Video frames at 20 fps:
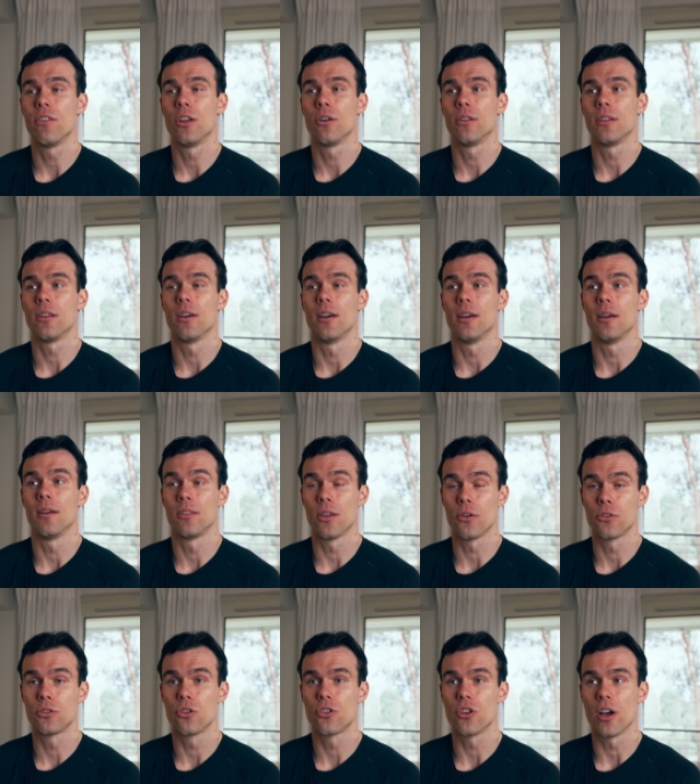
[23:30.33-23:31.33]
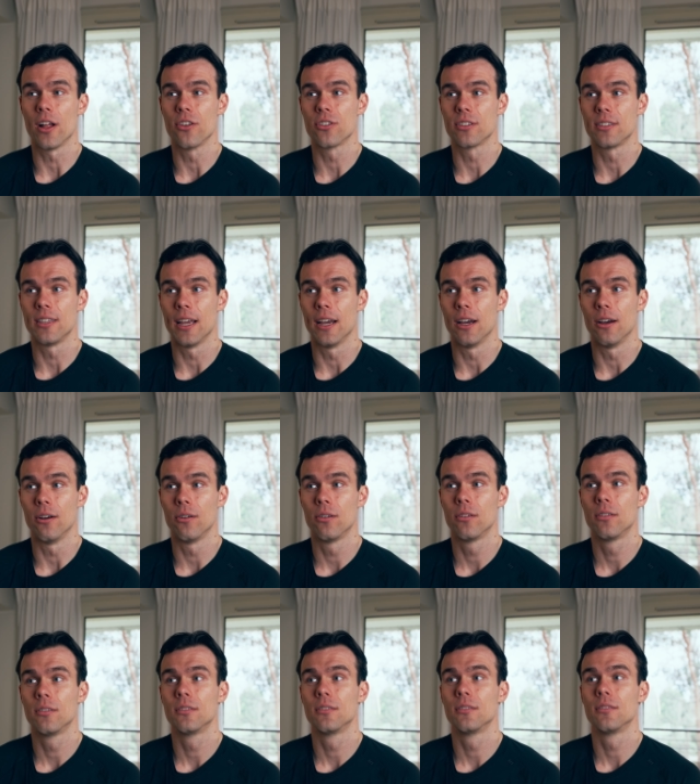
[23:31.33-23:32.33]
done the, those two challenges now,
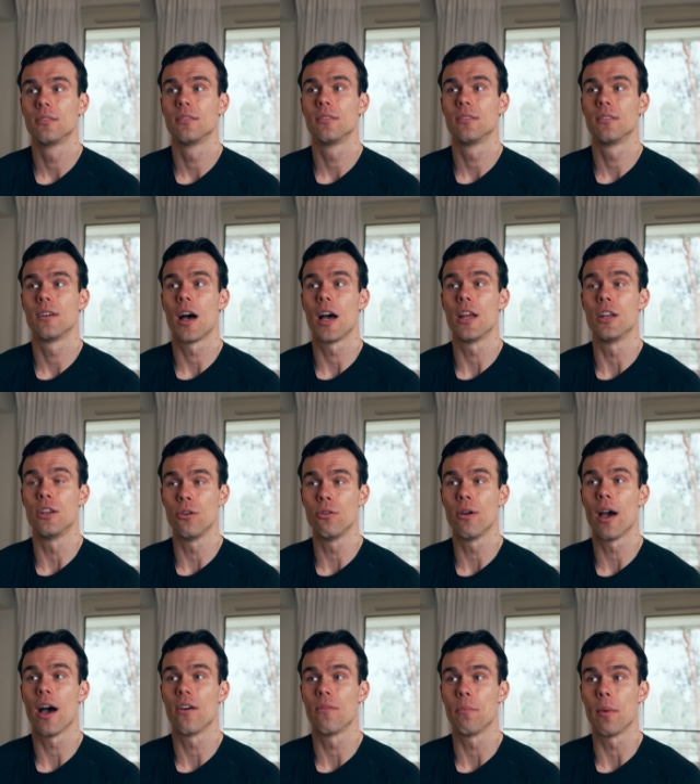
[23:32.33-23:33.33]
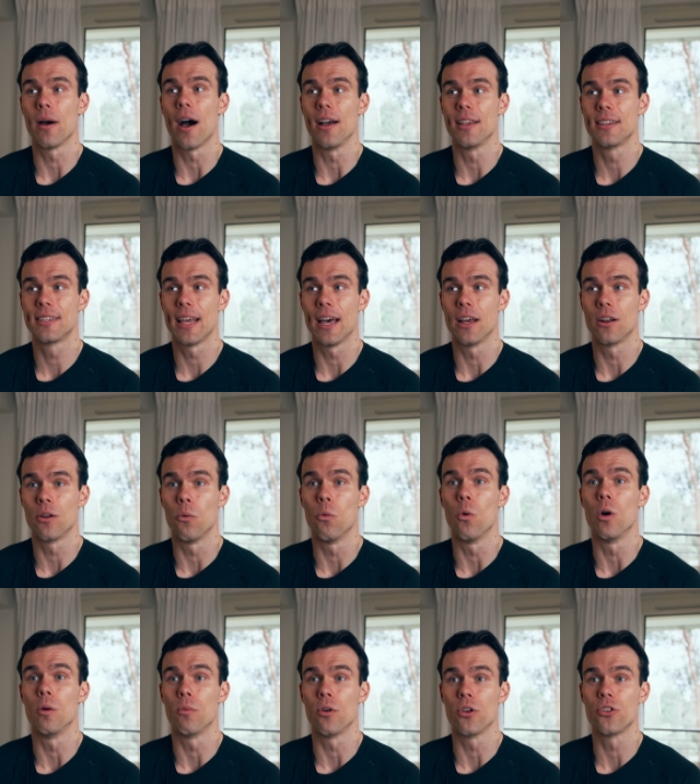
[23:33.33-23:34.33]
I do have my eyes set on
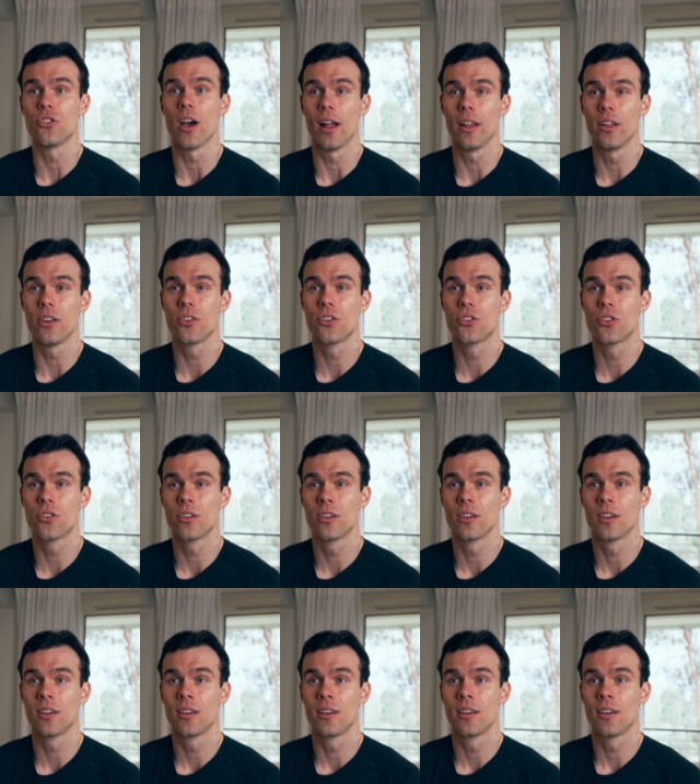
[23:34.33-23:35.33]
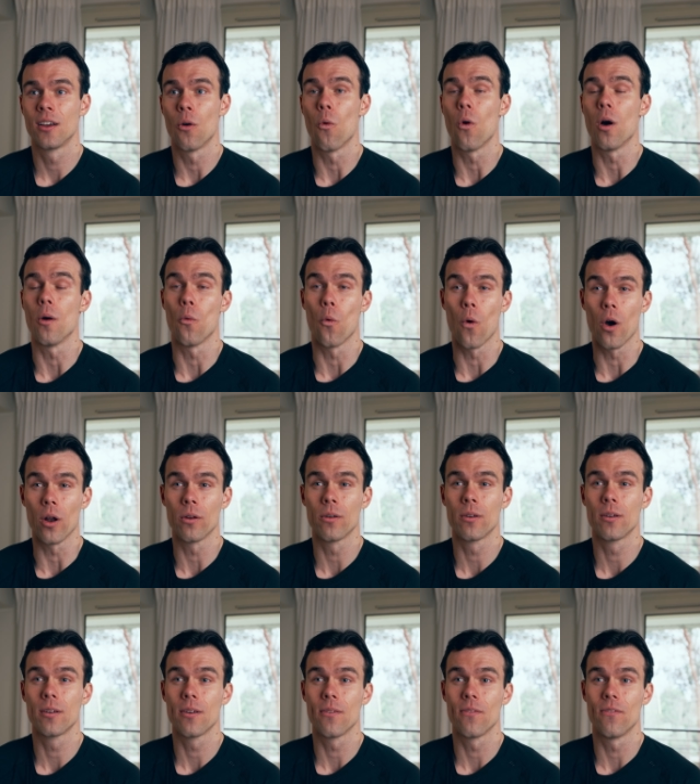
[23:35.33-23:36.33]
one more challenge, one one
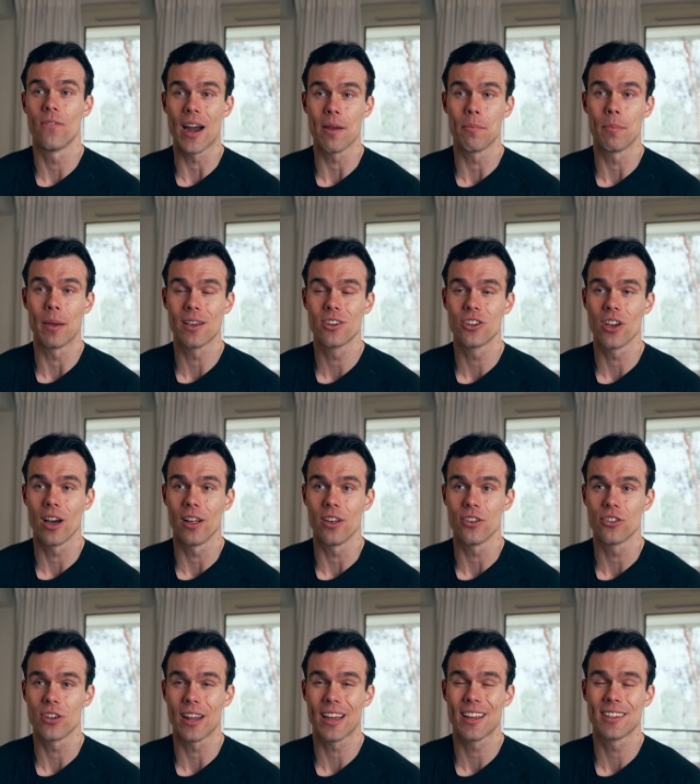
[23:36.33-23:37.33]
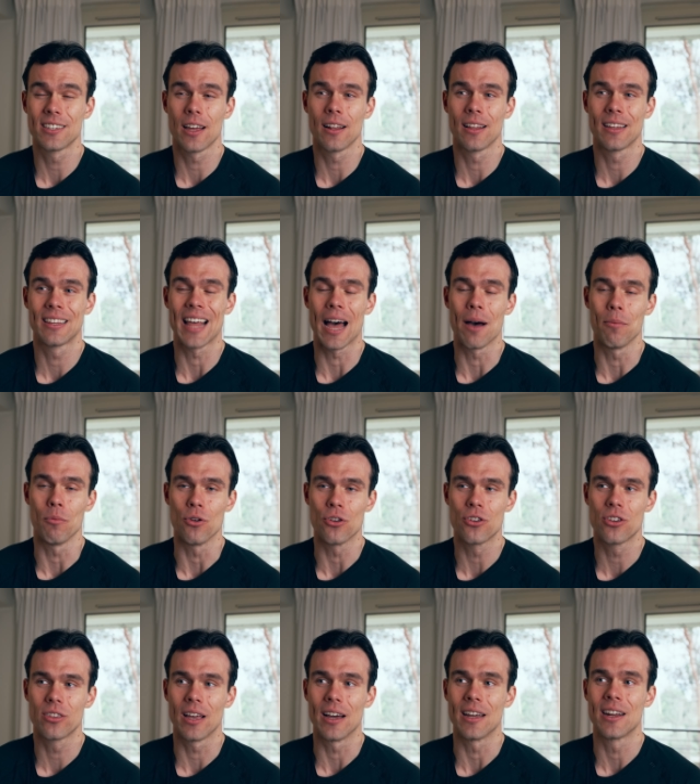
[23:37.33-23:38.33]
very big challenge. And I can say like that
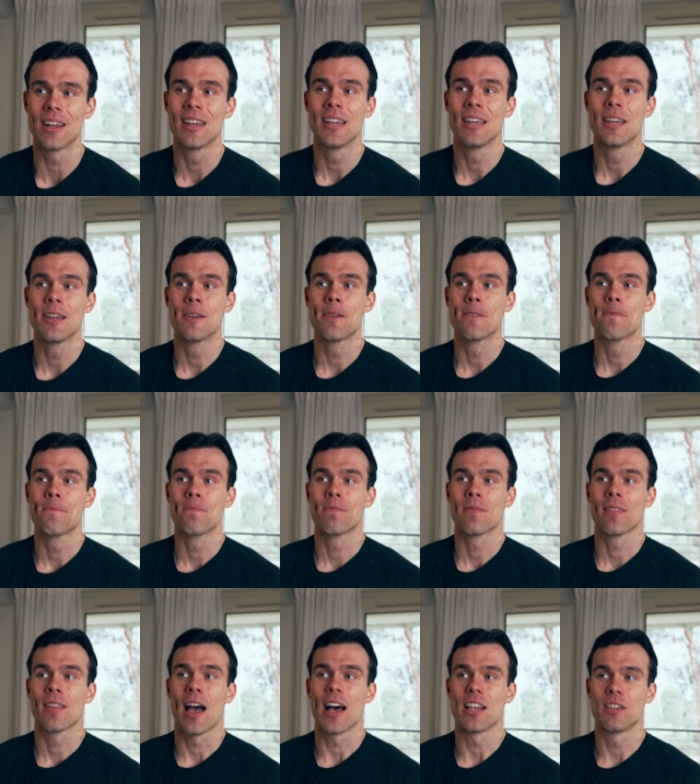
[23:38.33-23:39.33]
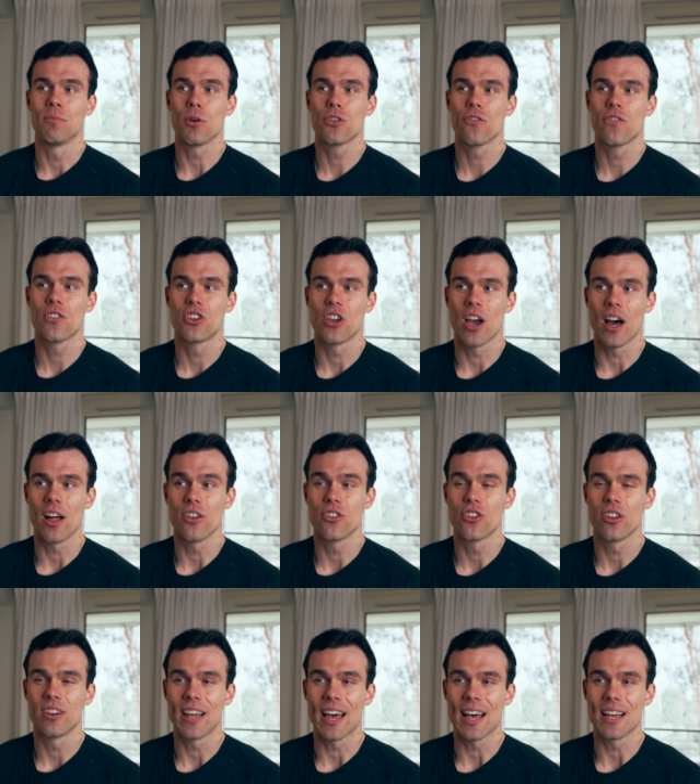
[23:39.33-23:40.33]
much that as much of a
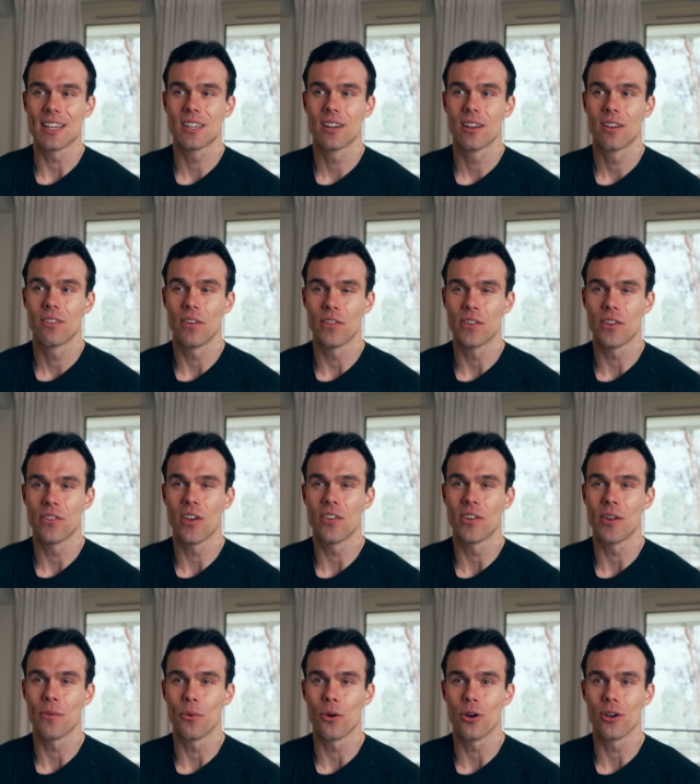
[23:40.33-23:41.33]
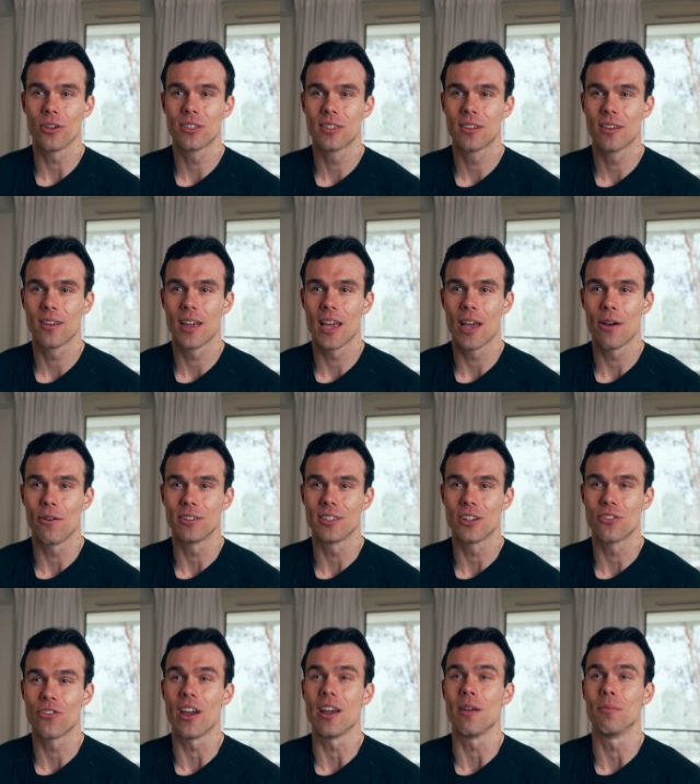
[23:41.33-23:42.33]
challenge and test 50-50 was, it was a
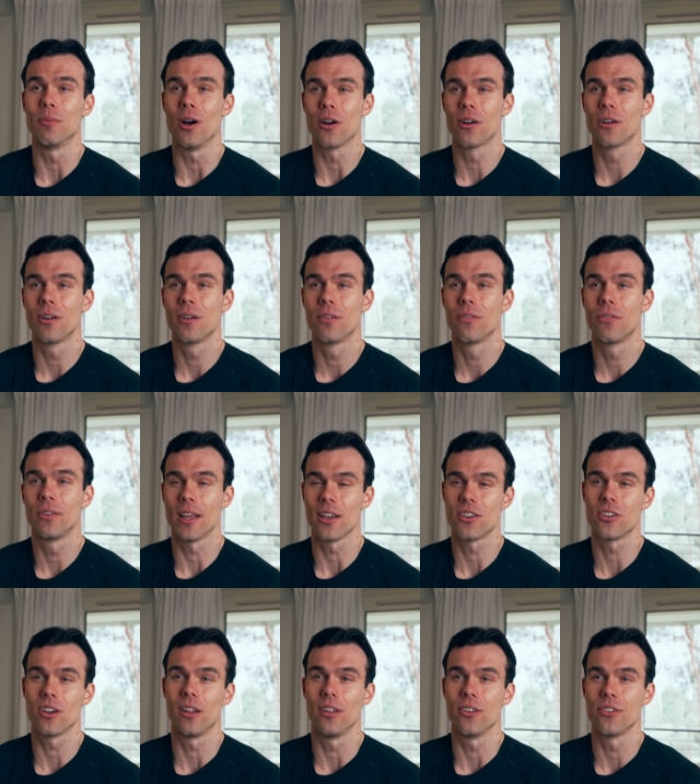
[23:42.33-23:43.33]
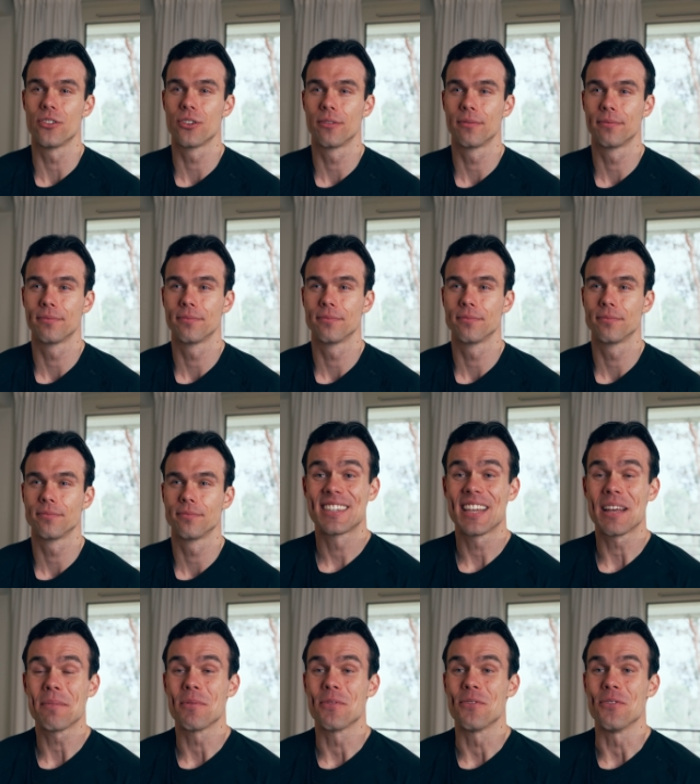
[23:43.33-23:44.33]
training block for that challenge. But as I
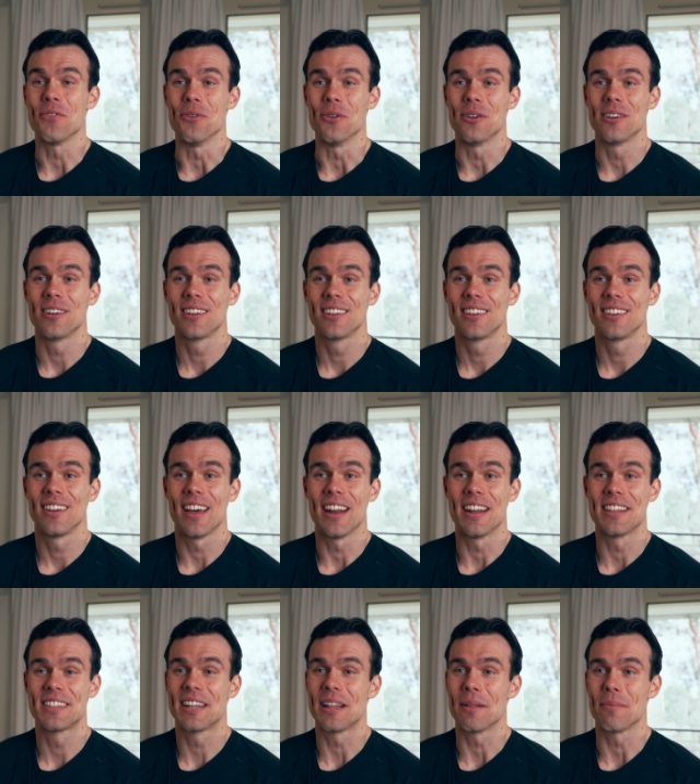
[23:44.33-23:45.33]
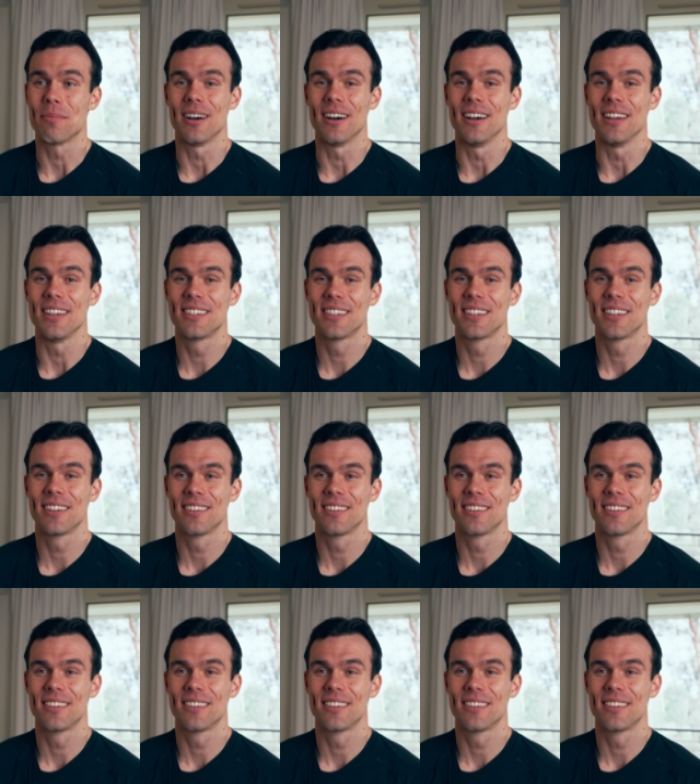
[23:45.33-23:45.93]
said before, and it still applies,